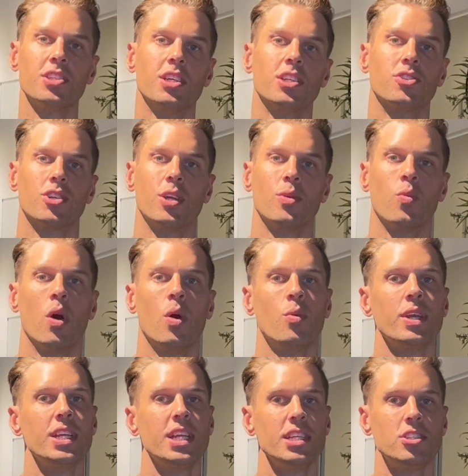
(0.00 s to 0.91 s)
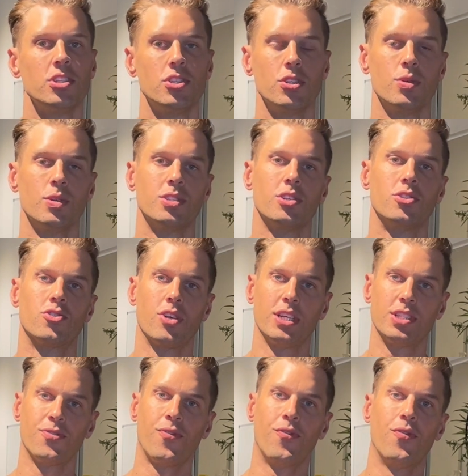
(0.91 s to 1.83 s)
injury, what we need to do is
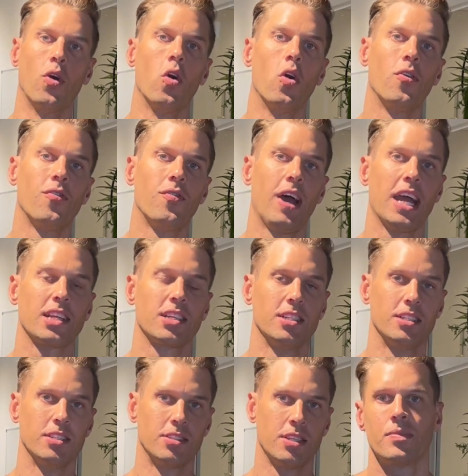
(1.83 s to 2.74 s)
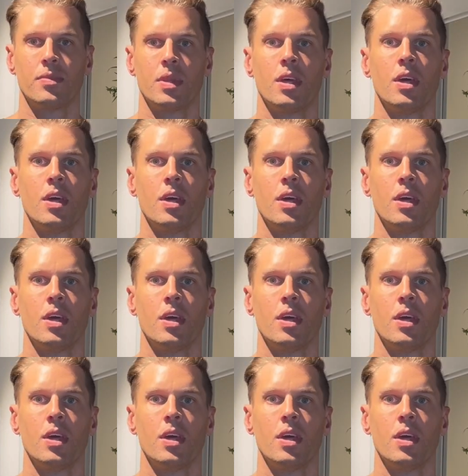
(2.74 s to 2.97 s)
address 4 factors.